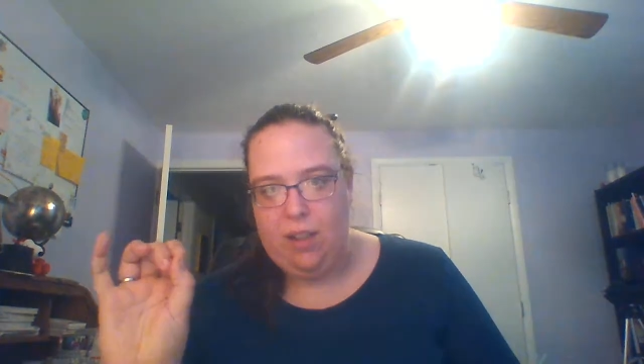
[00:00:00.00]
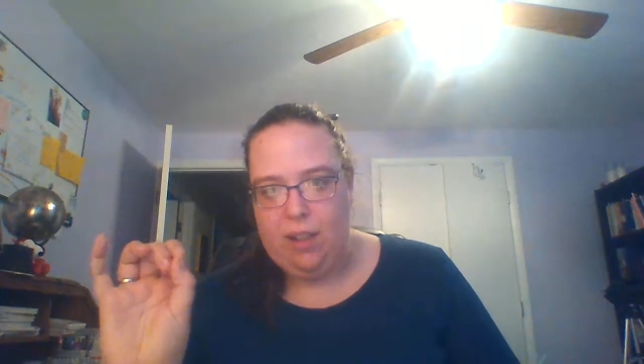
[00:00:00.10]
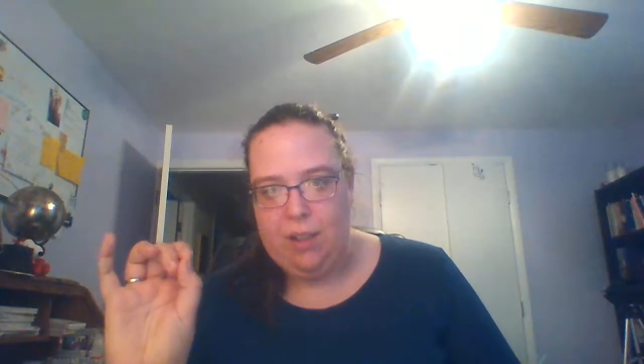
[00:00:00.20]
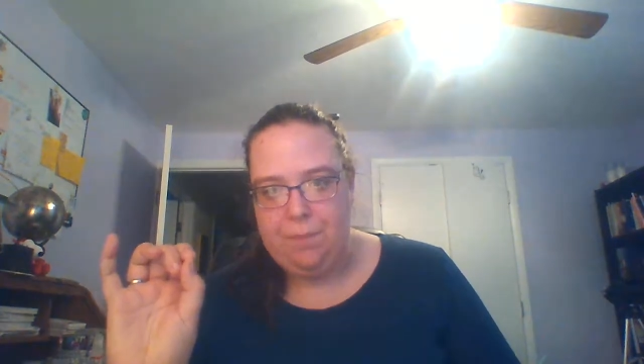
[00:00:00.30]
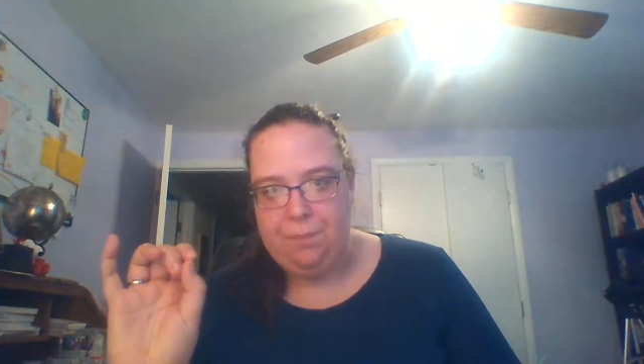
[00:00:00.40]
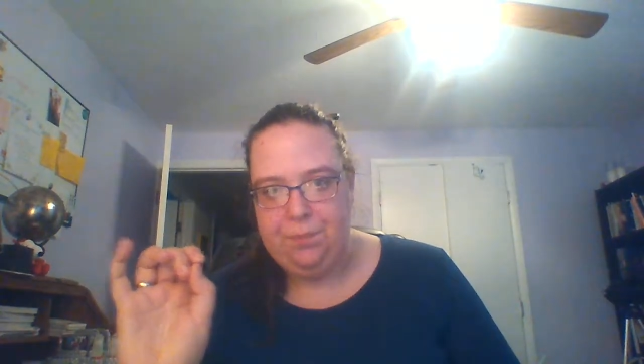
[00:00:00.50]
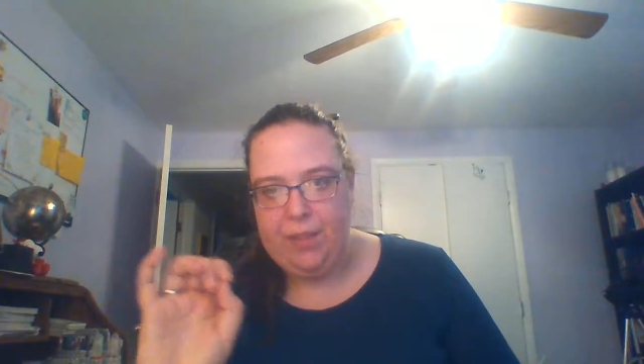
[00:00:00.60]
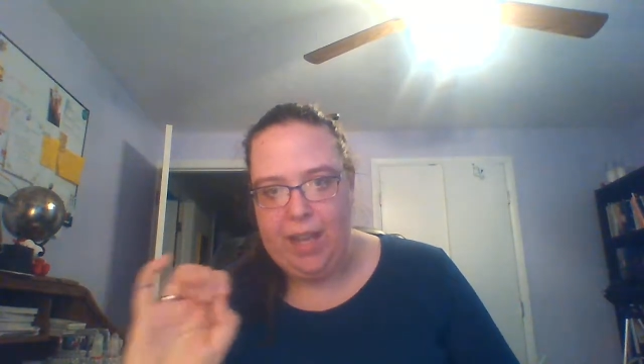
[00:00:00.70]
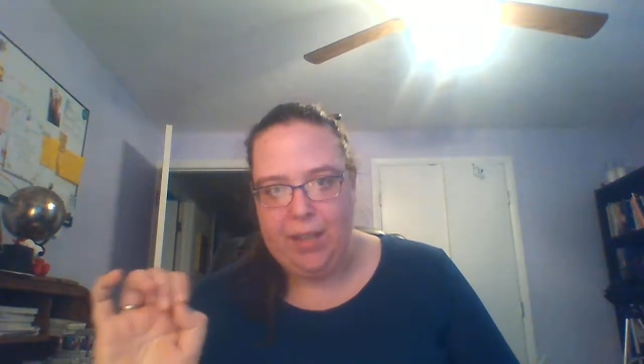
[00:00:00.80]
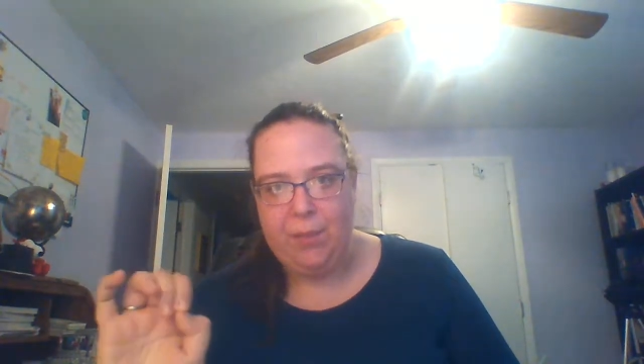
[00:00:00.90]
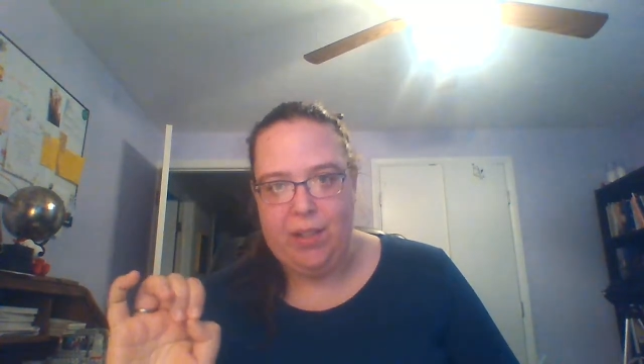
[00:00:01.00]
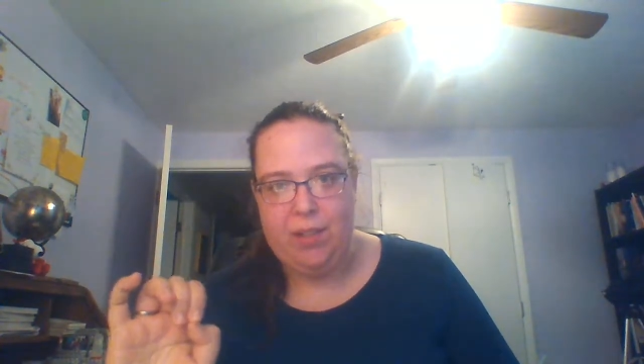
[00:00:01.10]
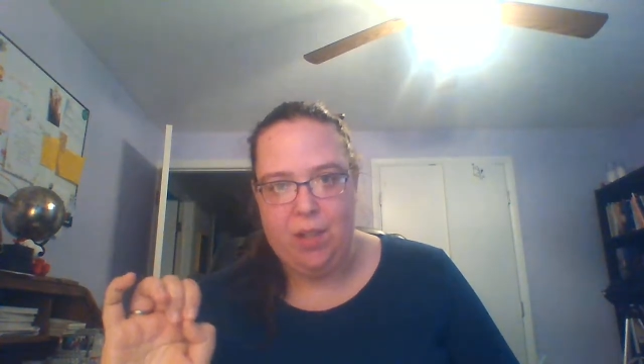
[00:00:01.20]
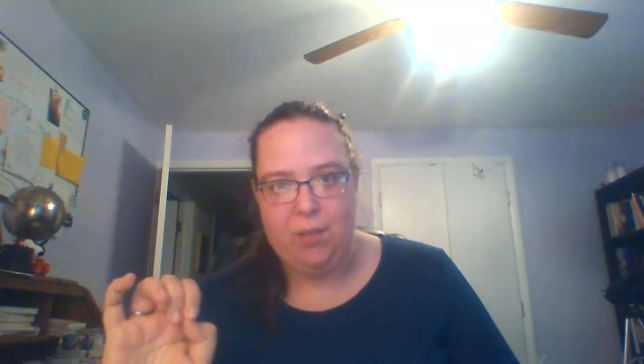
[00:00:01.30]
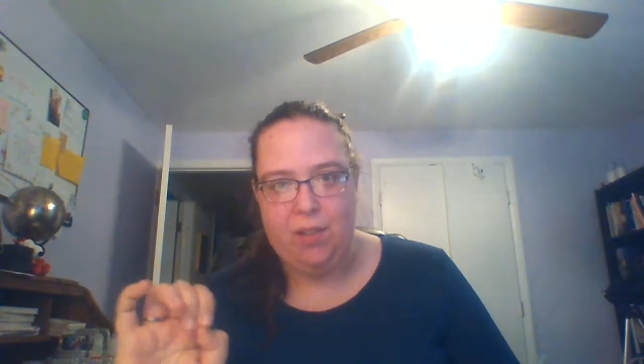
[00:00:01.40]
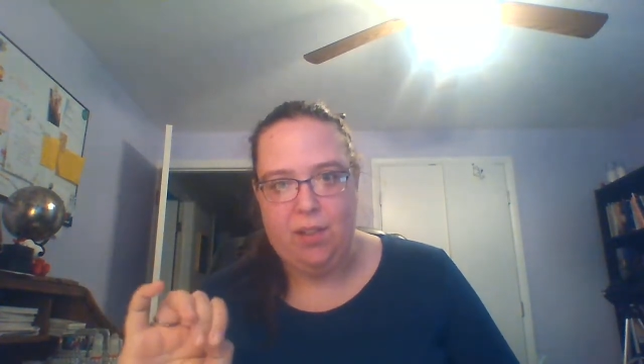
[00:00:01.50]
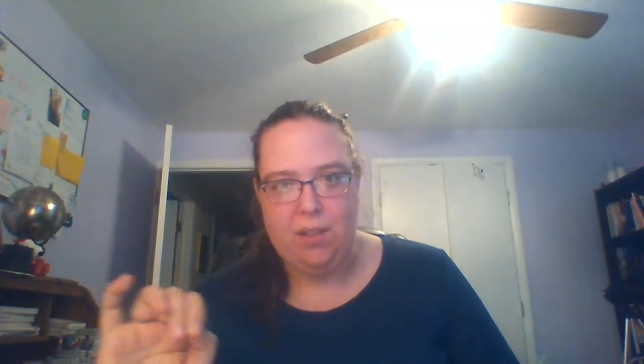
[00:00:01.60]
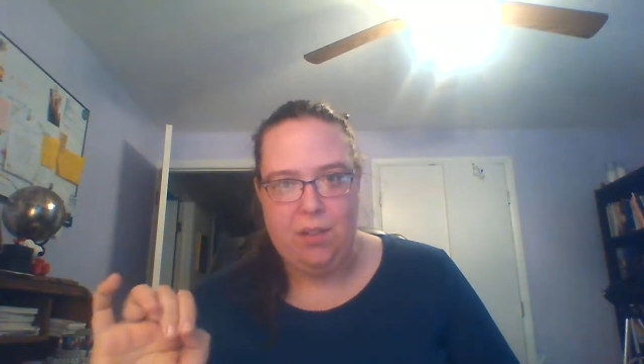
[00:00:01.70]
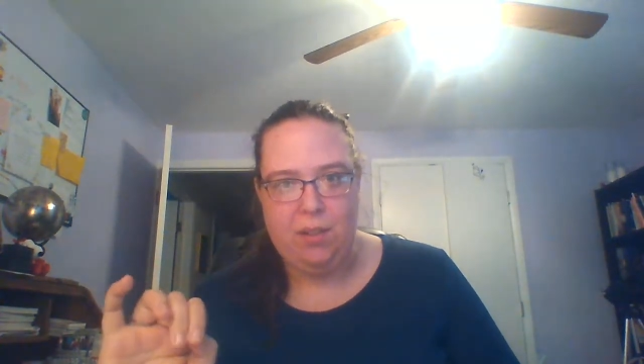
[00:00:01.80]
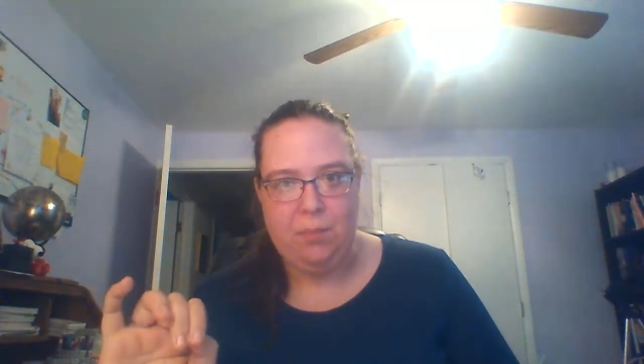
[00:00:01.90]
um, handwritten notes on
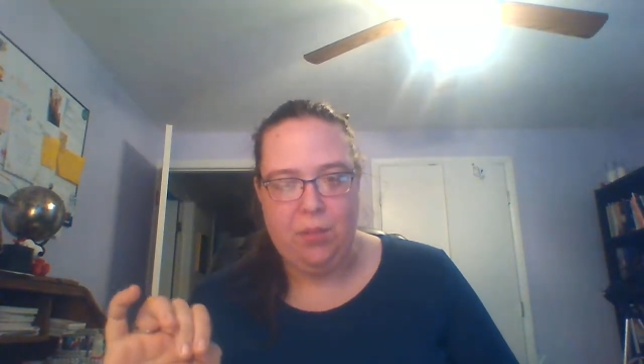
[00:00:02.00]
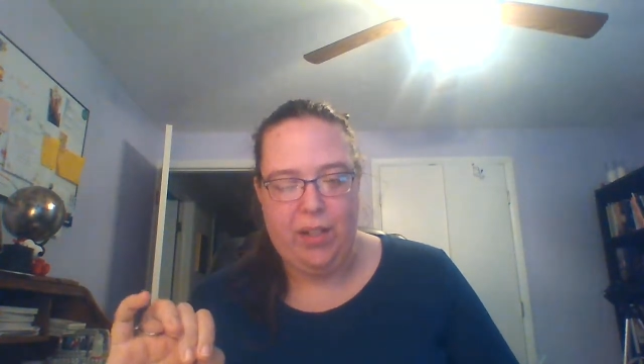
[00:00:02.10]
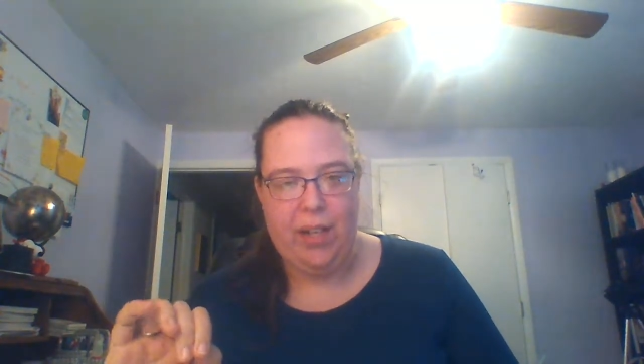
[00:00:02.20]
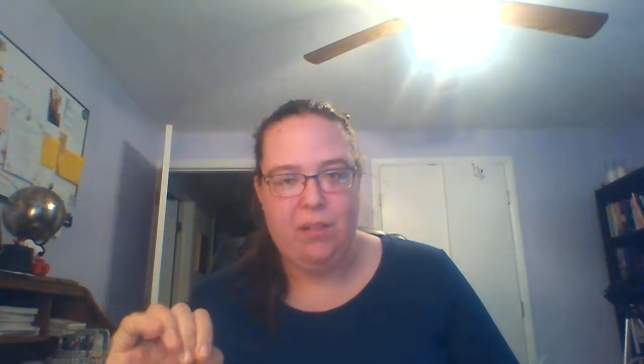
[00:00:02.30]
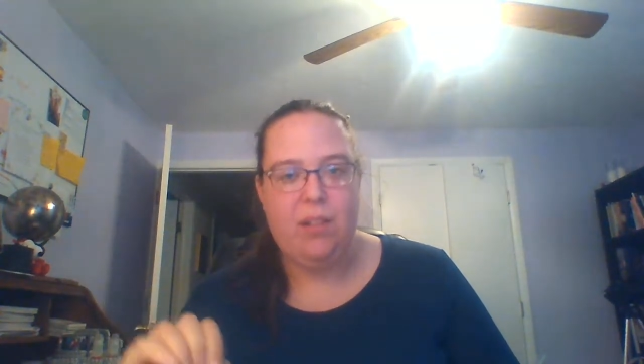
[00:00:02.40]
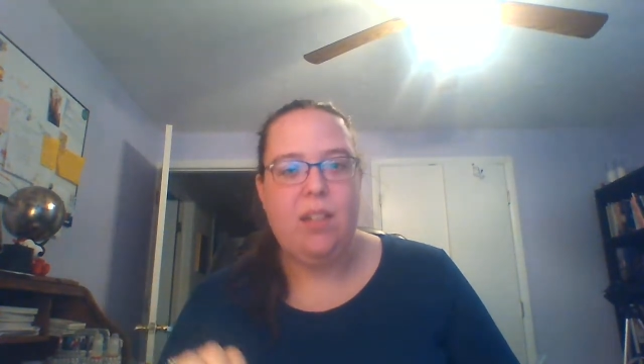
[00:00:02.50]
the printout.